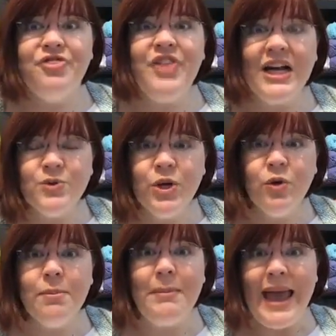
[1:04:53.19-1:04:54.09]
"That's what you
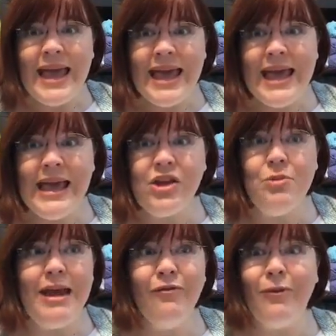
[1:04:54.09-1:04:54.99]
were making and you
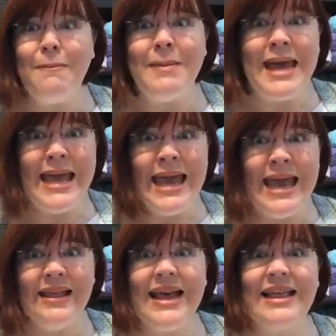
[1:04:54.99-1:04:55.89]
made it for me?"
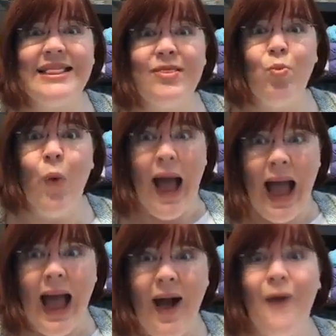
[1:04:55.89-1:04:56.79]
Like
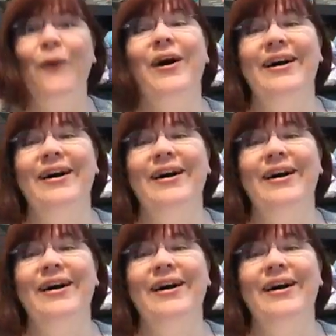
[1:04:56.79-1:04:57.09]
wow.